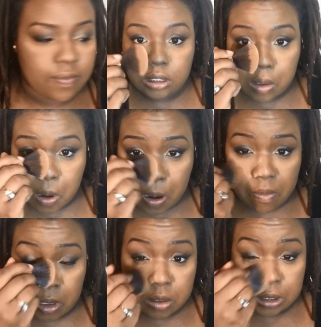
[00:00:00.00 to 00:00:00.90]

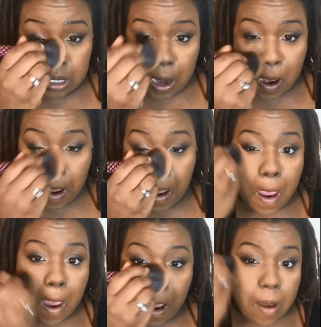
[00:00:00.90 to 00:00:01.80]
infallible foundation
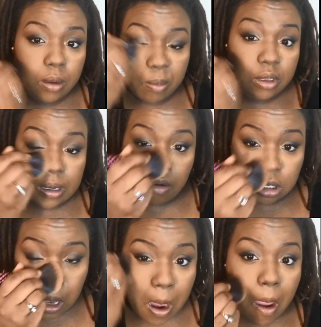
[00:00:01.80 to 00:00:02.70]
because it has a matte
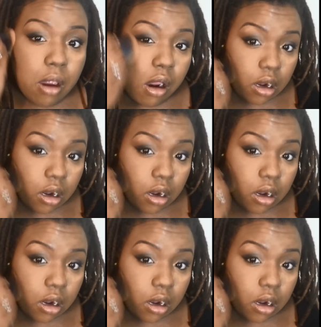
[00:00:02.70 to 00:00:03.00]
finish,